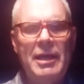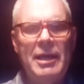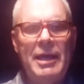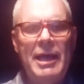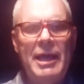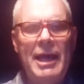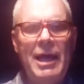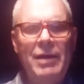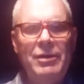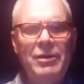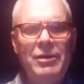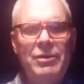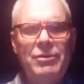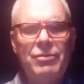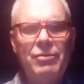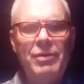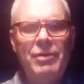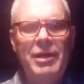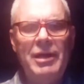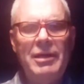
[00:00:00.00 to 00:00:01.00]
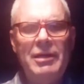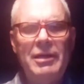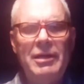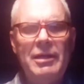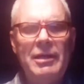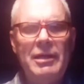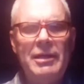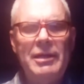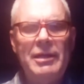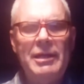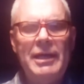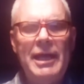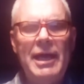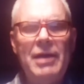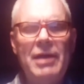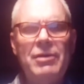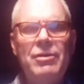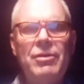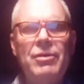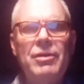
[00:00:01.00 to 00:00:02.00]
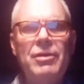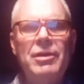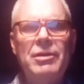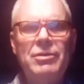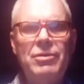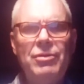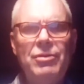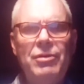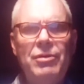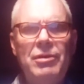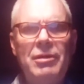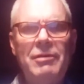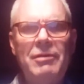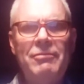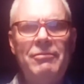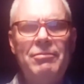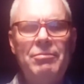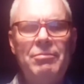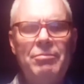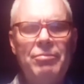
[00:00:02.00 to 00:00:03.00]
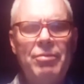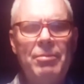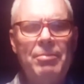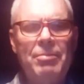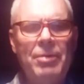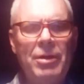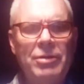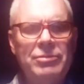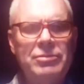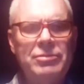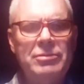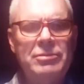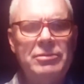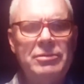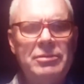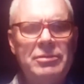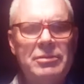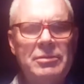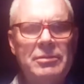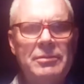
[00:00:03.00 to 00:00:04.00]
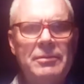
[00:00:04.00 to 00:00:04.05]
How to Treat Counterintuitive Proposals.